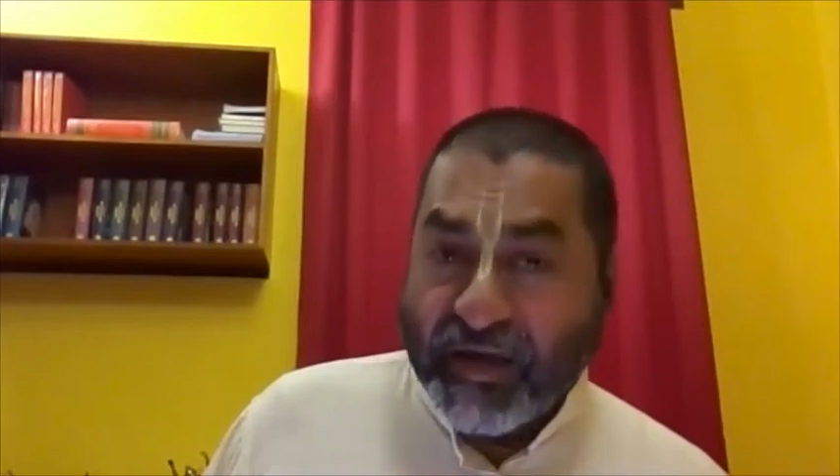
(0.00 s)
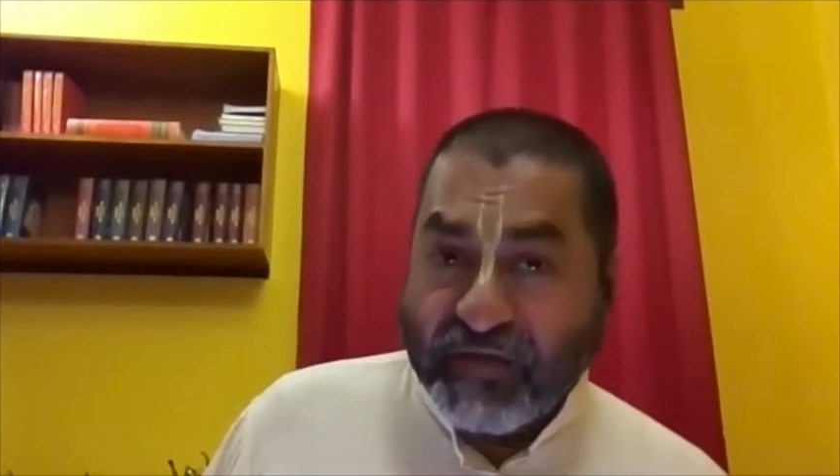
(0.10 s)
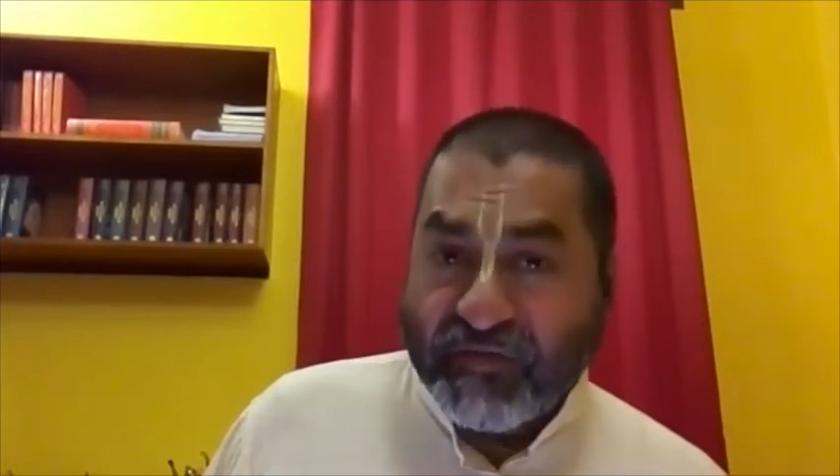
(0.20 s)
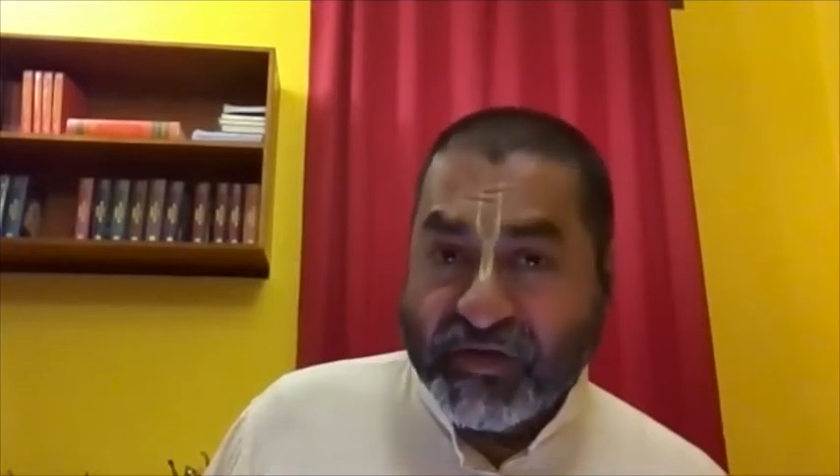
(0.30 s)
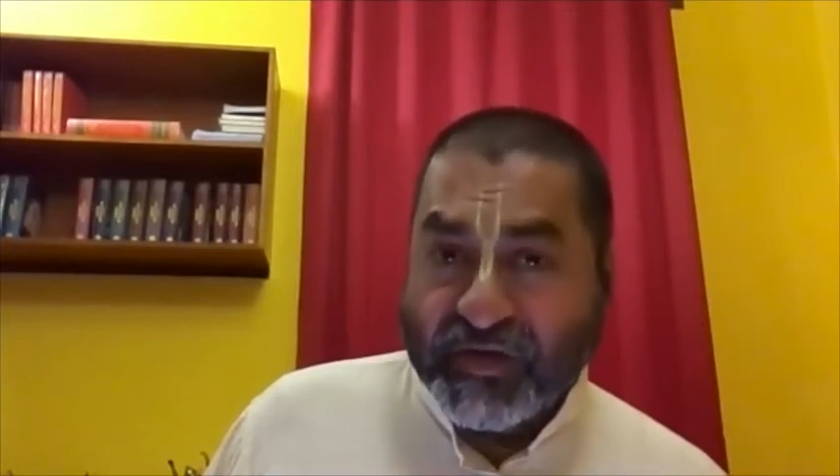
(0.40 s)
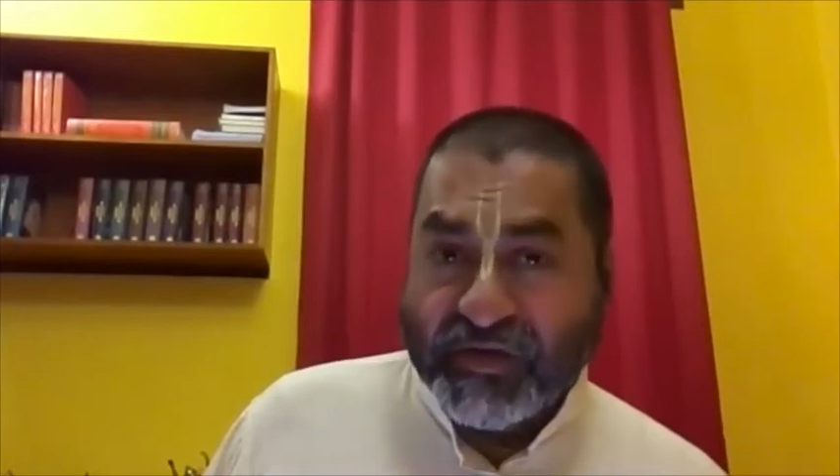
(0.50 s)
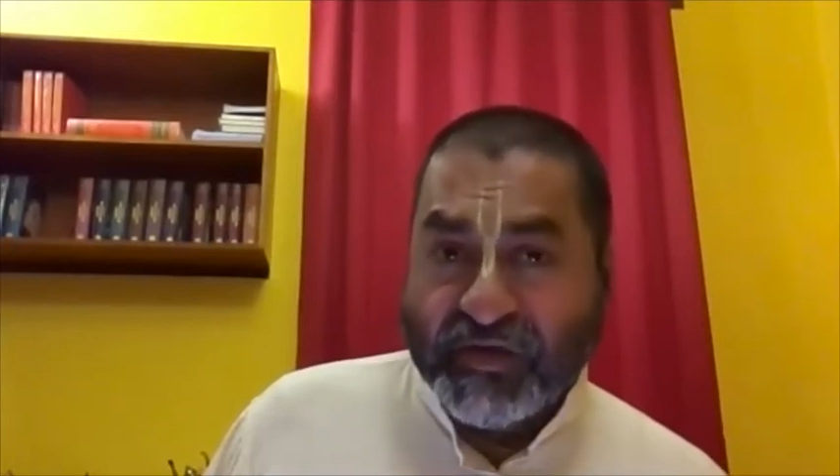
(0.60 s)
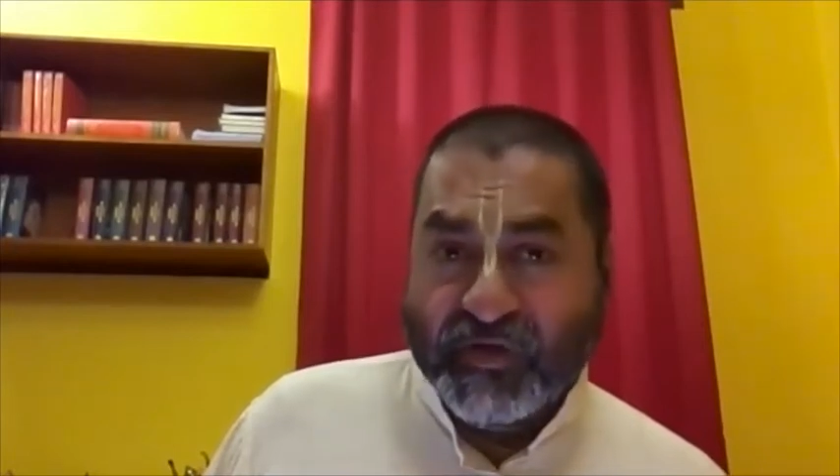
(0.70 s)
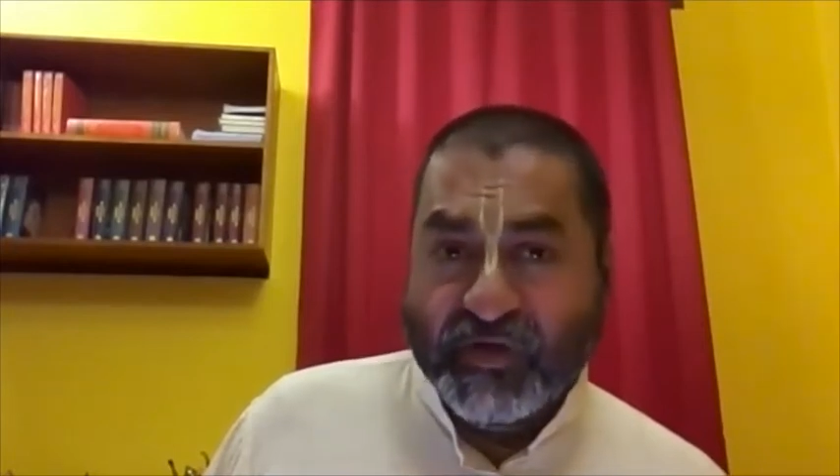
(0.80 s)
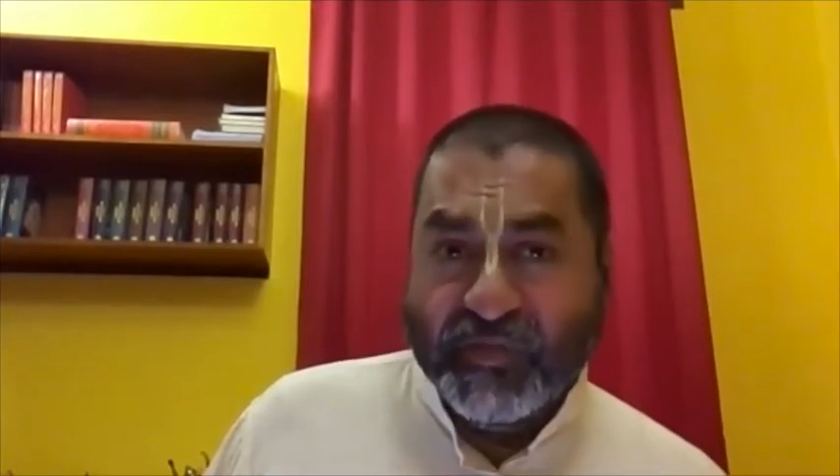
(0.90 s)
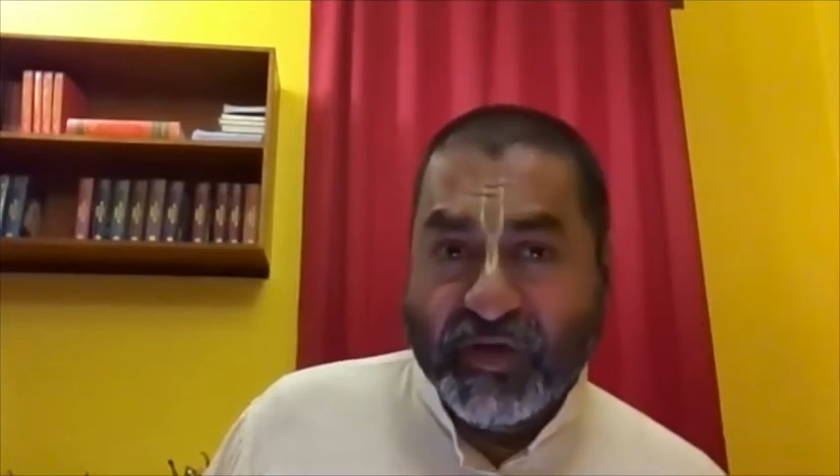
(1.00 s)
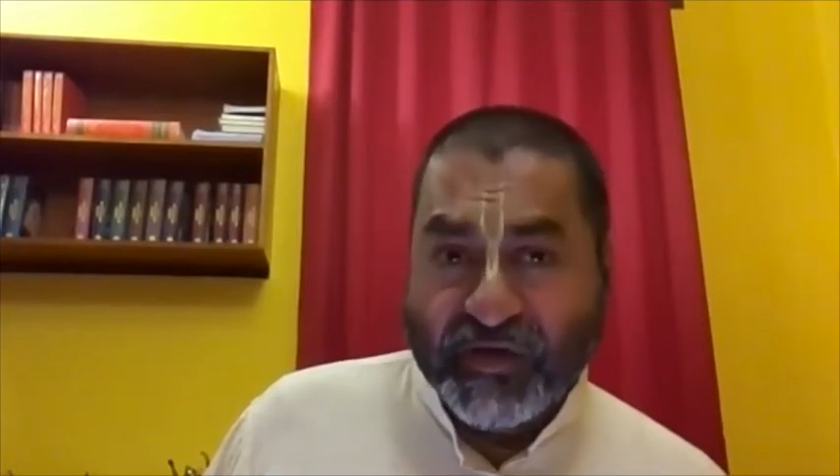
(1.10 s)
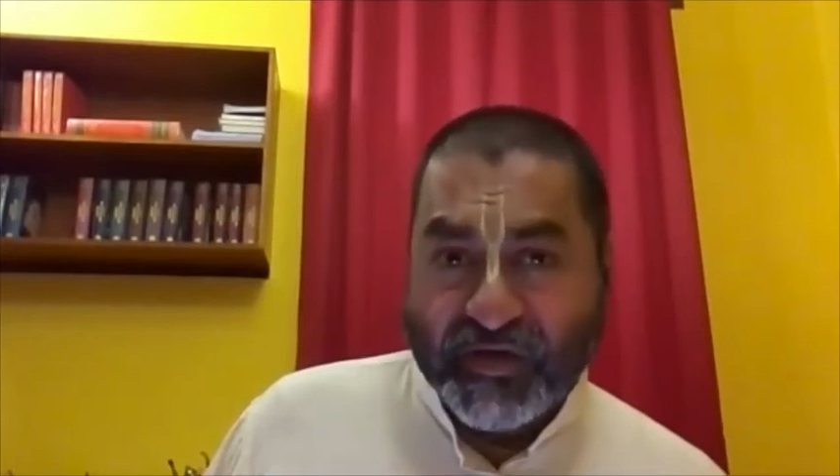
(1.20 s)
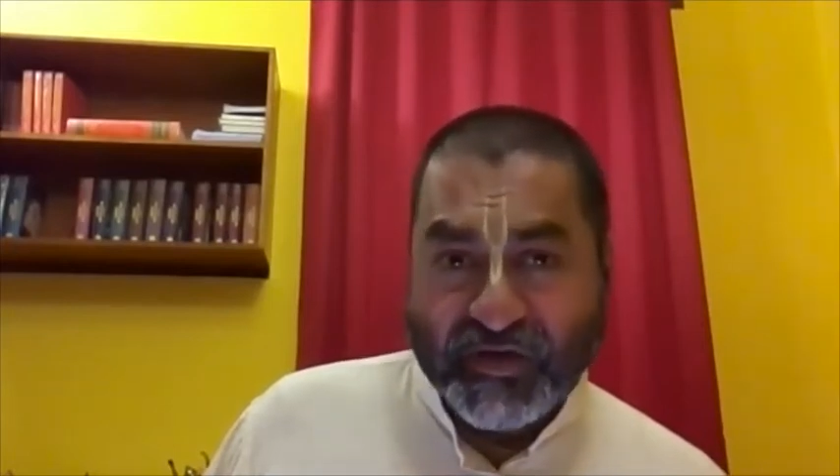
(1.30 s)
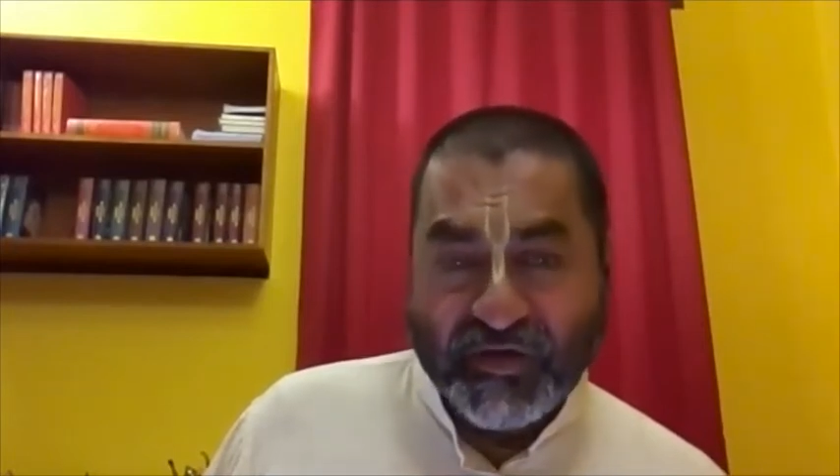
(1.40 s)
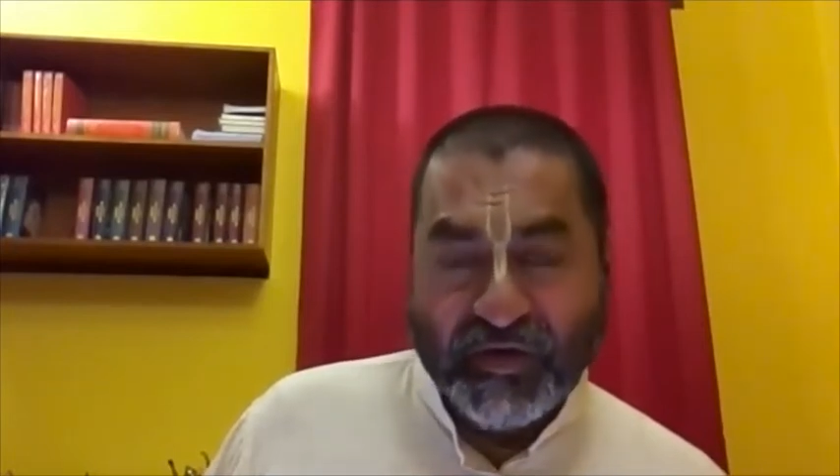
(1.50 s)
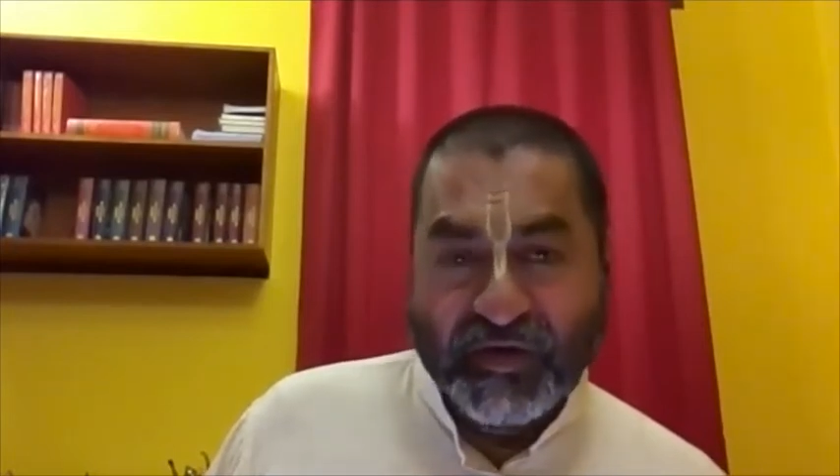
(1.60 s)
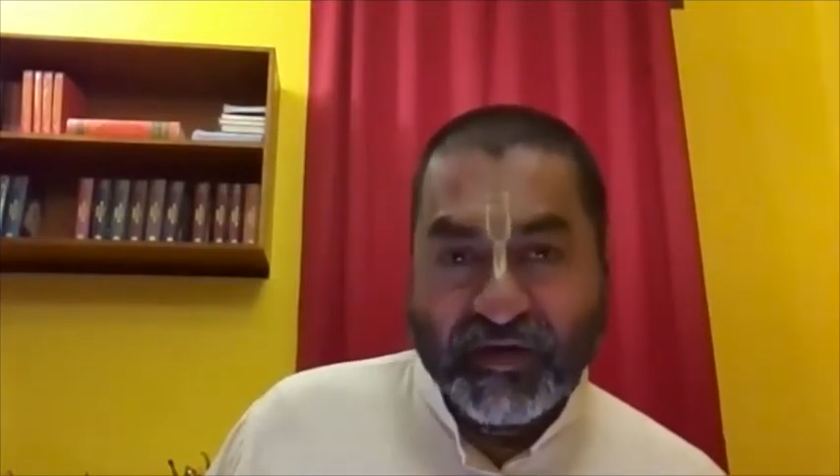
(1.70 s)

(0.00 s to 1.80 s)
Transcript: in which it is supposed to be understood.